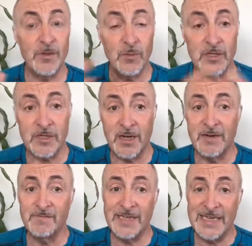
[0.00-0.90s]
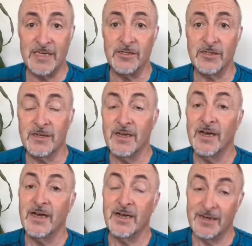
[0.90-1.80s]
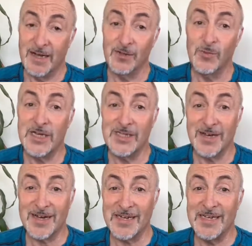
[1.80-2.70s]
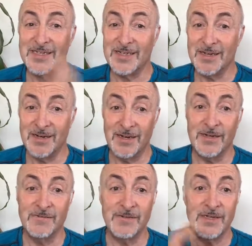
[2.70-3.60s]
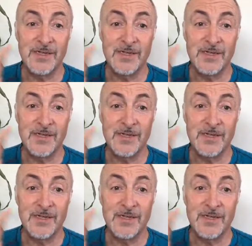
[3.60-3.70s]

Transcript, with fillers: It was Love Is, and now the working title is Love,